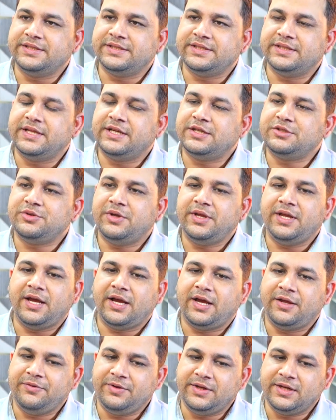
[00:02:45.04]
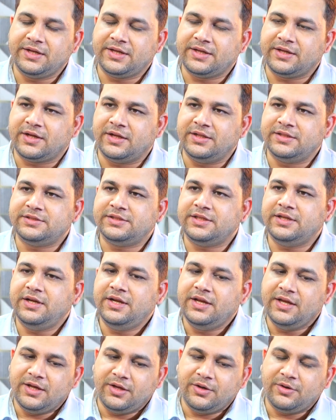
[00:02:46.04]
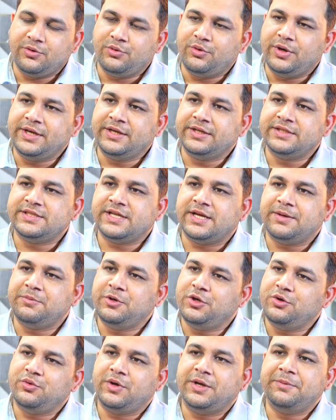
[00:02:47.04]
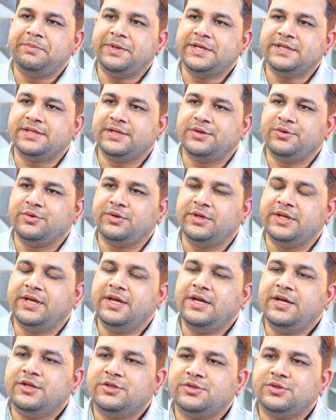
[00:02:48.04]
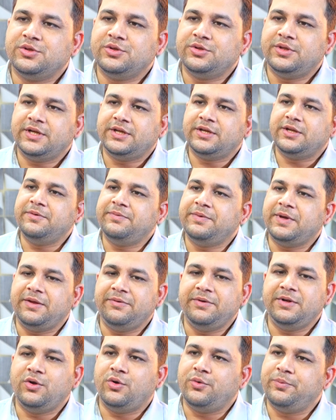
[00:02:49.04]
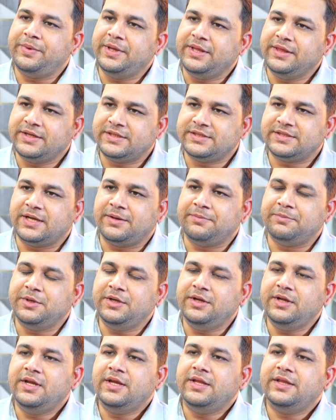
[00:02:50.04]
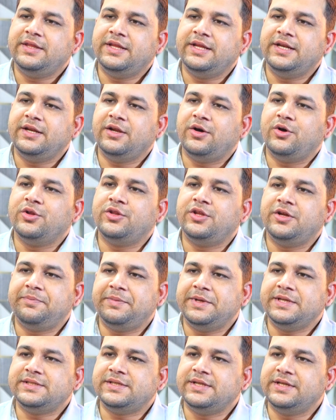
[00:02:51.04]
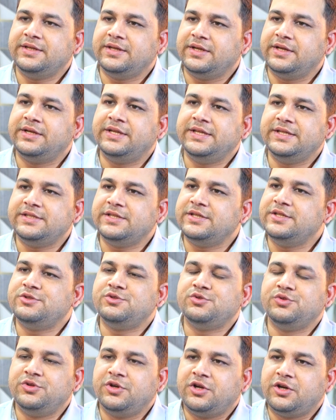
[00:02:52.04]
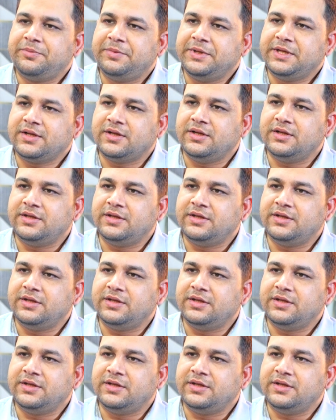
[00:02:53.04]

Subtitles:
this. That's why I will culture one chamber, one patient only. So that if I will open that chamber, then other patient this, it should not be